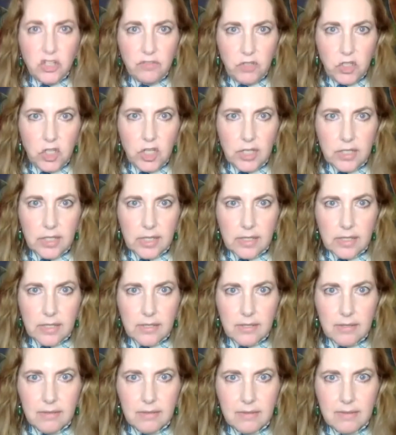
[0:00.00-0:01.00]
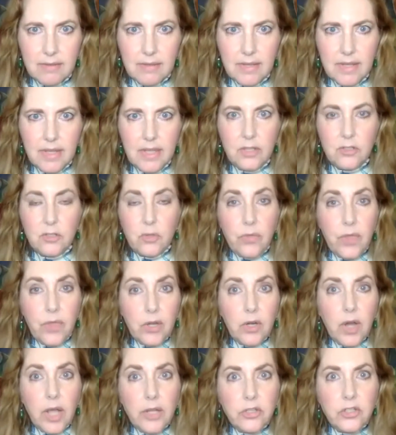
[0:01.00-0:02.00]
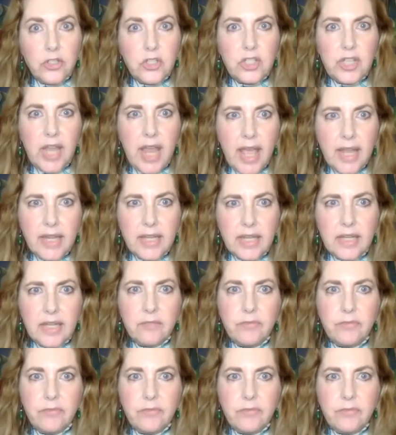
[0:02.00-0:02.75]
of Jesus. So their understanding